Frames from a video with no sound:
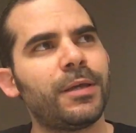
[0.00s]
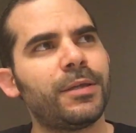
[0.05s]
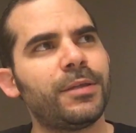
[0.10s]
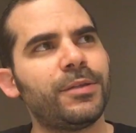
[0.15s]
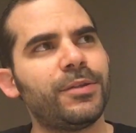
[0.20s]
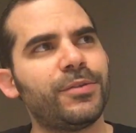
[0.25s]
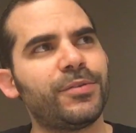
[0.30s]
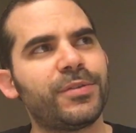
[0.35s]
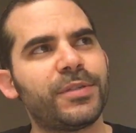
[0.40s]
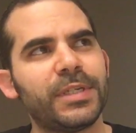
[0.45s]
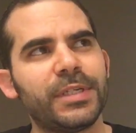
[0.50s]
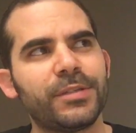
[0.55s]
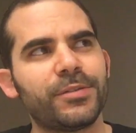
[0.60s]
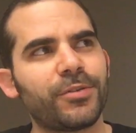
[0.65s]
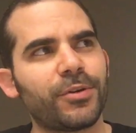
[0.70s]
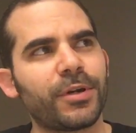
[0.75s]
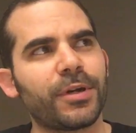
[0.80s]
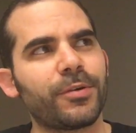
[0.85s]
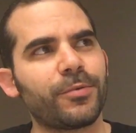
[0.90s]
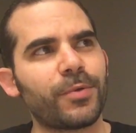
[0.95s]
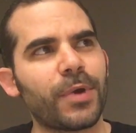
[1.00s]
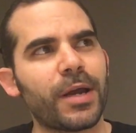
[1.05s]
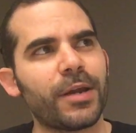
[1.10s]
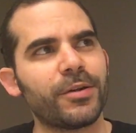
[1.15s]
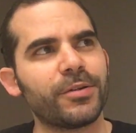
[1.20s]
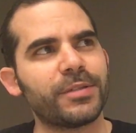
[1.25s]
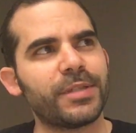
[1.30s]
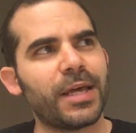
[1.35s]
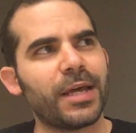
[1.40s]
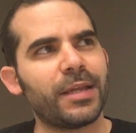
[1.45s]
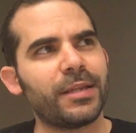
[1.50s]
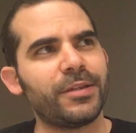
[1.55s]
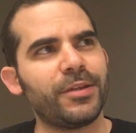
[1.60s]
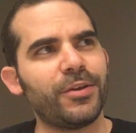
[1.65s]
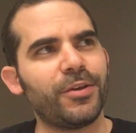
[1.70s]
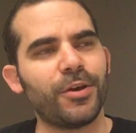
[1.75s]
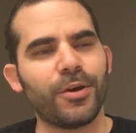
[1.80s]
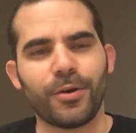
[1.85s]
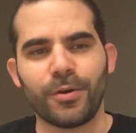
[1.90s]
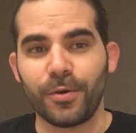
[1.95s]
You see certain writers that you
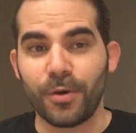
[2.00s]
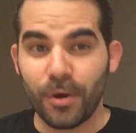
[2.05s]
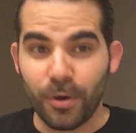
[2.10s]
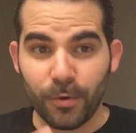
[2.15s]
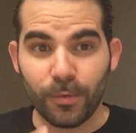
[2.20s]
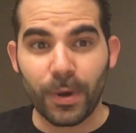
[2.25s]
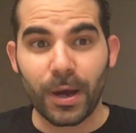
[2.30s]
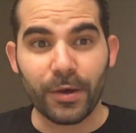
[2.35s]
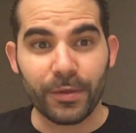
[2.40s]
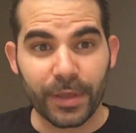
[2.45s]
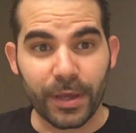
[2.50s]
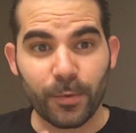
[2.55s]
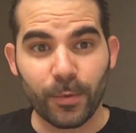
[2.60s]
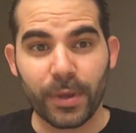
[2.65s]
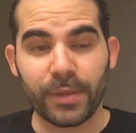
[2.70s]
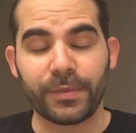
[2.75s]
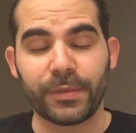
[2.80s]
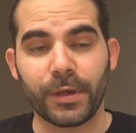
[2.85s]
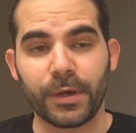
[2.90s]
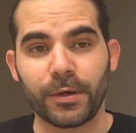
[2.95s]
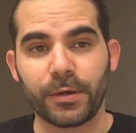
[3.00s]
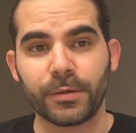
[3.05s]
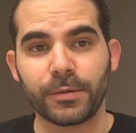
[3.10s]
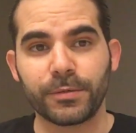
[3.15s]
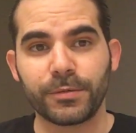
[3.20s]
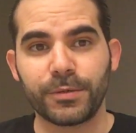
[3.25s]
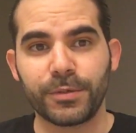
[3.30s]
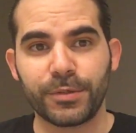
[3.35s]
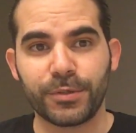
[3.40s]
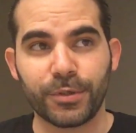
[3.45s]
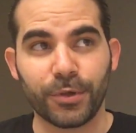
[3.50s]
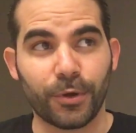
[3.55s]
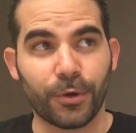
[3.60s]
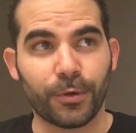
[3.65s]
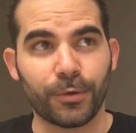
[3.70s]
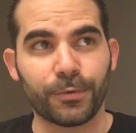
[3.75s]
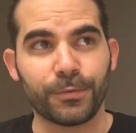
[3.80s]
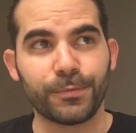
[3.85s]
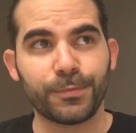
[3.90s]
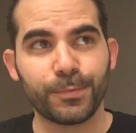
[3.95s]
go, oh wow, they went there. So
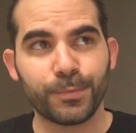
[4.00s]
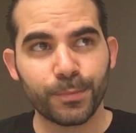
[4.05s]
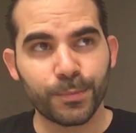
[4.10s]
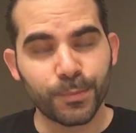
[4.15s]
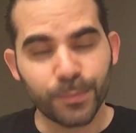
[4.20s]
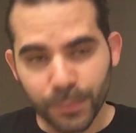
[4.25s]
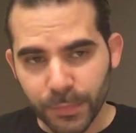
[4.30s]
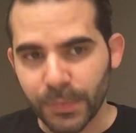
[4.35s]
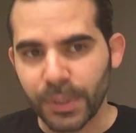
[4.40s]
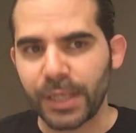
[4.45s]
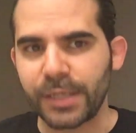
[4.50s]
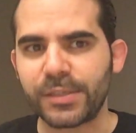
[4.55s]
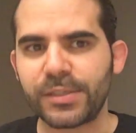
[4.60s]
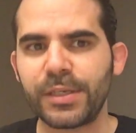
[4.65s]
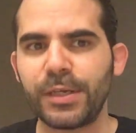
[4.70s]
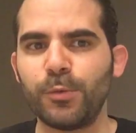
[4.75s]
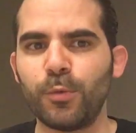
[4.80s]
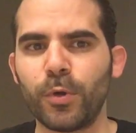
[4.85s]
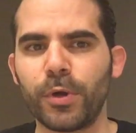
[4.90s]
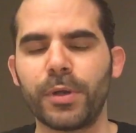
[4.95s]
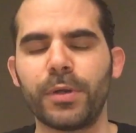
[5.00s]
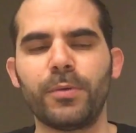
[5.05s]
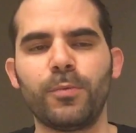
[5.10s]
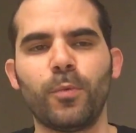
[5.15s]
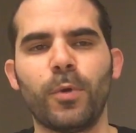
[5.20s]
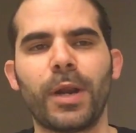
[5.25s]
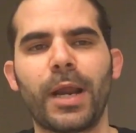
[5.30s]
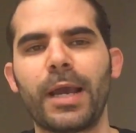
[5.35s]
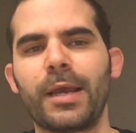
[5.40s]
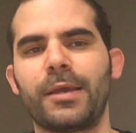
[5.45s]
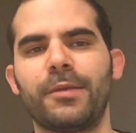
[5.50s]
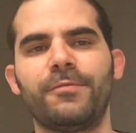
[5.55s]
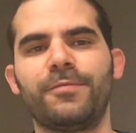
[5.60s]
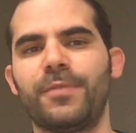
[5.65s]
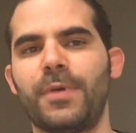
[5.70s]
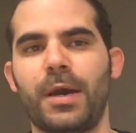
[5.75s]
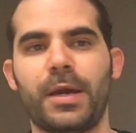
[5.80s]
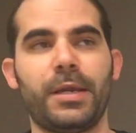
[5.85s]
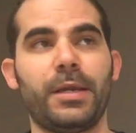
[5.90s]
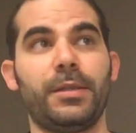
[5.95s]
let's see what I can
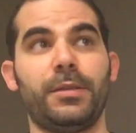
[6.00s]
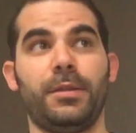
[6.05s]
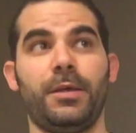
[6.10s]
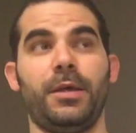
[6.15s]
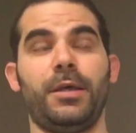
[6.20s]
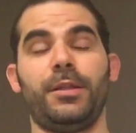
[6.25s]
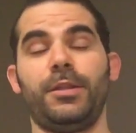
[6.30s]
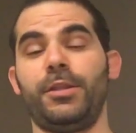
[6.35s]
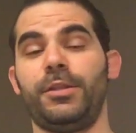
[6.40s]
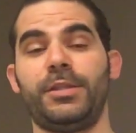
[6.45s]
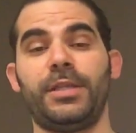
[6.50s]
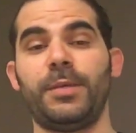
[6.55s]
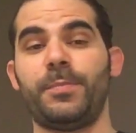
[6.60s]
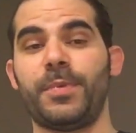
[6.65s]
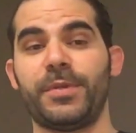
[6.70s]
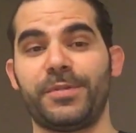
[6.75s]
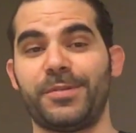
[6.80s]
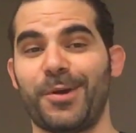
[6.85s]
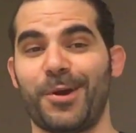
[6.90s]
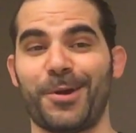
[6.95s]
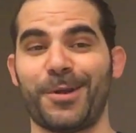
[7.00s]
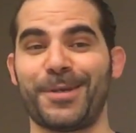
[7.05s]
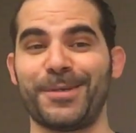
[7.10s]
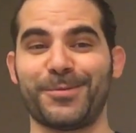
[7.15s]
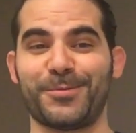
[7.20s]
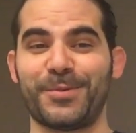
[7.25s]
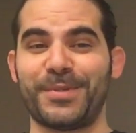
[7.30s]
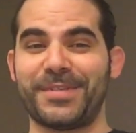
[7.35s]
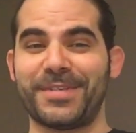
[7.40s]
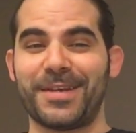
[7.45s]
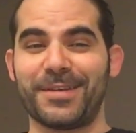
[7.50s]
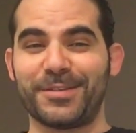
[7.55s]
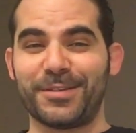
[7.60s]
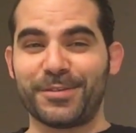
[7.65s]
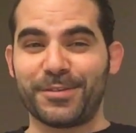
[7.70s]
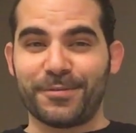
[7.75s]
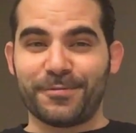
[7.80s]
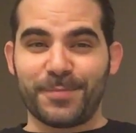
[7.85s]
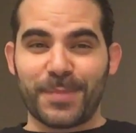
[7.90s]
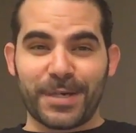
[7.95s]
find in the deepest, darkest recesses
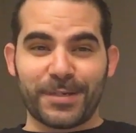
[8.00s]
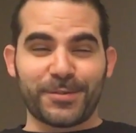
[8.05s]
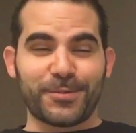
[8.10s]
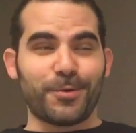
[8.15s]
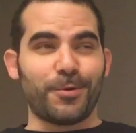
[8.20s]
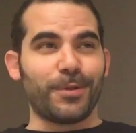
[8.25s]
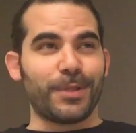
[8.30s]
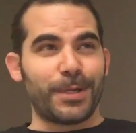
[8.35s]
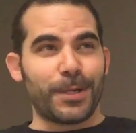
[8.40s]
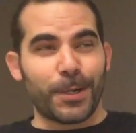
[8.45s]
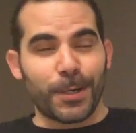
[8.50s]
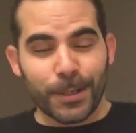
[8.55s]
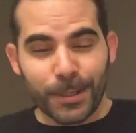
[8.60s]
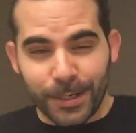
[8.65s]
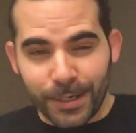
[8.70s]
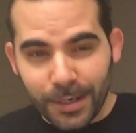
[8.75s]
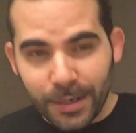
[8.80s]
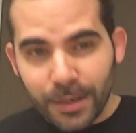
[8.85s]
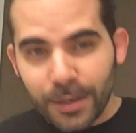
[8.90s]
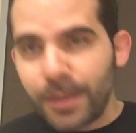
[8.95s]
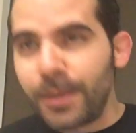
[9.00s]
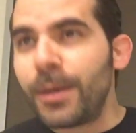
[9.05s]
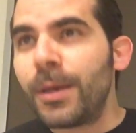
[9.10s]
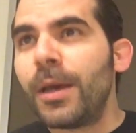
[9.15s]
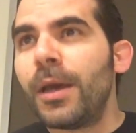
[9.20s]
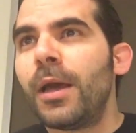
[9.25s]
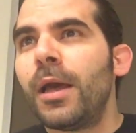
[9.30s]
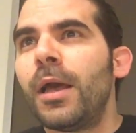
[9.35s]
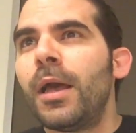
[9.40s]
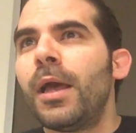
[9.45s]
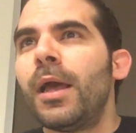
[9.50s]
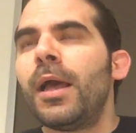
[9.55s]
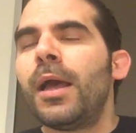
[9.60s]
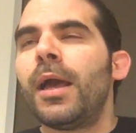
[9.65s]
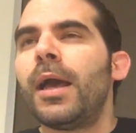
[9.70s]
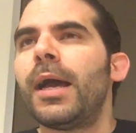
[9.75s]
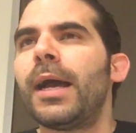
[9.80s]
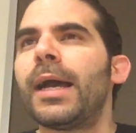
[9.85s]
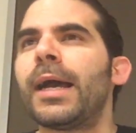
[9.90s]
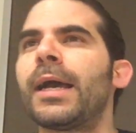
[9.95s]
of my soul and heart.
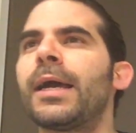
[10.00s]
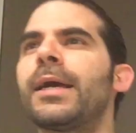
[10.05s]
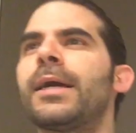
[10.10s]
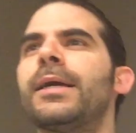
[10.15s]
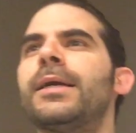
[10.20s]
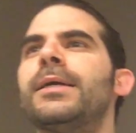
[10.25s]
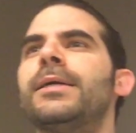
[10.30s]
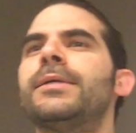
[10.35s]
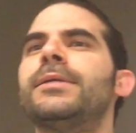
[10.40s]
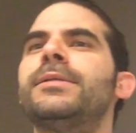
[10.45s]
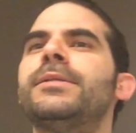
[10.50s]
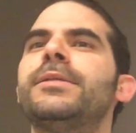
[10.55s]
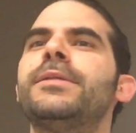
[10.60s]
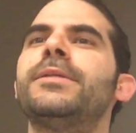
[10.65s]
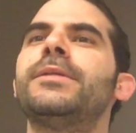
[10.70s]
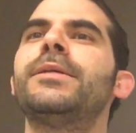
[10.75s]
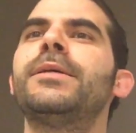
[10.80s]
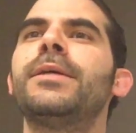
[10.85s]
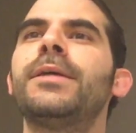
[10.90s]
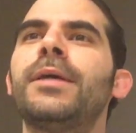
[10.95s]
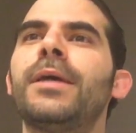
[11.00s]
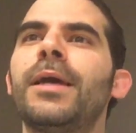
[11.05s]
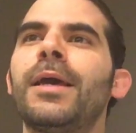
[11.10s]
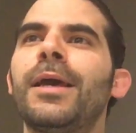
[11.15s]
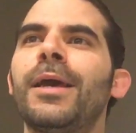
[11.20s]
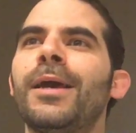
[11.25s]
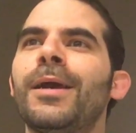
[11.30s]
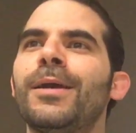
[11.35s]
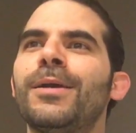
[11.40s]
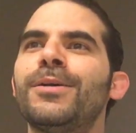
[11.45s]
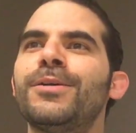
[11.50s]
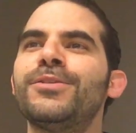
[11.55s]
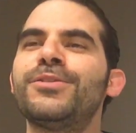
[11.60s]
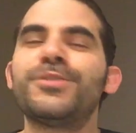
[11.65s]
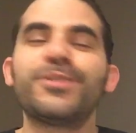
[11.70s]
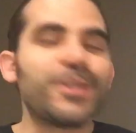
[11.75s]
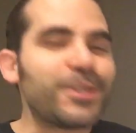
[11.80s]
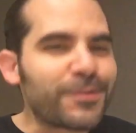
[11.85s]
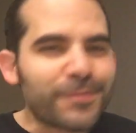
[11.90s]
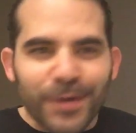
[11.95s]
And
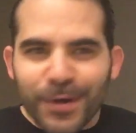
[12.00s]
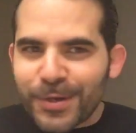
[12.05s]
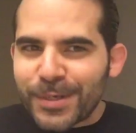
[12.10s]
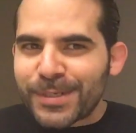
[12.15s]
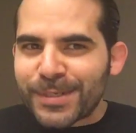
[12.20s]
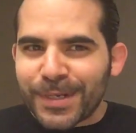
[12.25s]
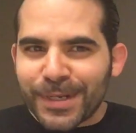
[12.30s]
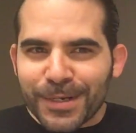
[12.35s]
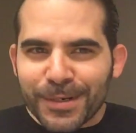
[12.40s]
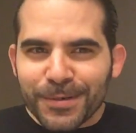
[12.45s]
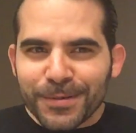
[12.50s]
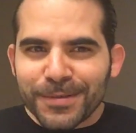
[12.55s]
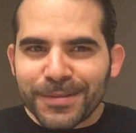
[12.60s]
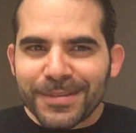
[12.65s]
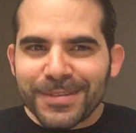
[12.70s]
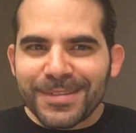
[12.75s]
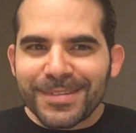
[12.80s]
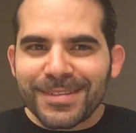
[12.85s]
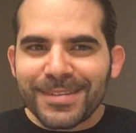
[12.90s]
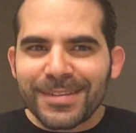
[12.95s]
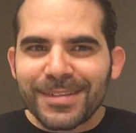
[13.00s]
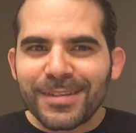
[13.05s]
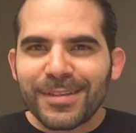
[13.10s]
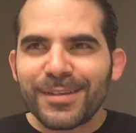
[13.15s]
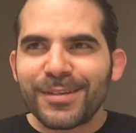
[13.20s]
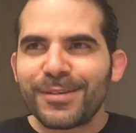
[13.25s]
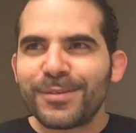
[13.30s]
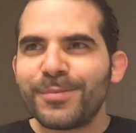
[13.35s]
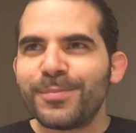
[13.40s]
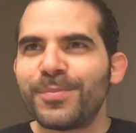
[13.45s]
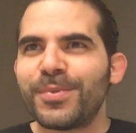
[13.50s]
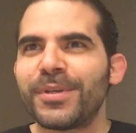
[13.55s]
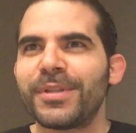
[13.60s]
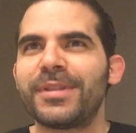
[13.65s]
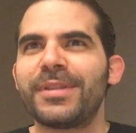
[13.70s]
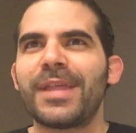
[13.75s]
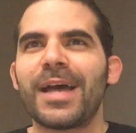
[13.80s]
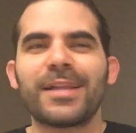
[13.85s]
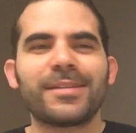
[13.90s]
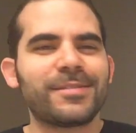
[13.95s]
she's very cynical, but
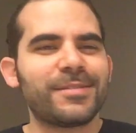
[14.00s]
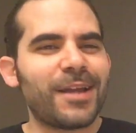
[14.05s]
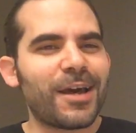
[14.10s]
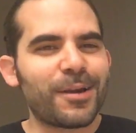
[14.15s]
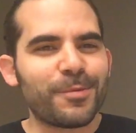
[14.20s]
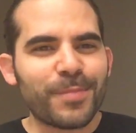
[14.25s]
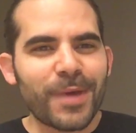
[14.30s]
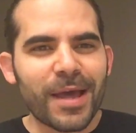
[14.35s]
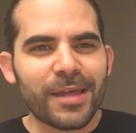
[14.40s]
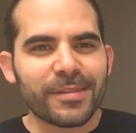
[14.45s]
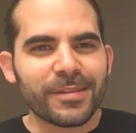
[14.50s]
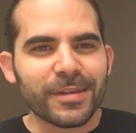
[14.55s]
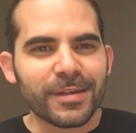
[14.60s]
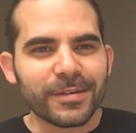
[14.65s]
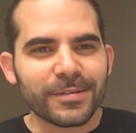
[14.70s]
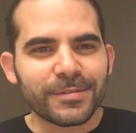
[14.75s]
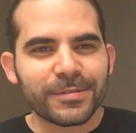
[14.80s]
that's not a bad thing.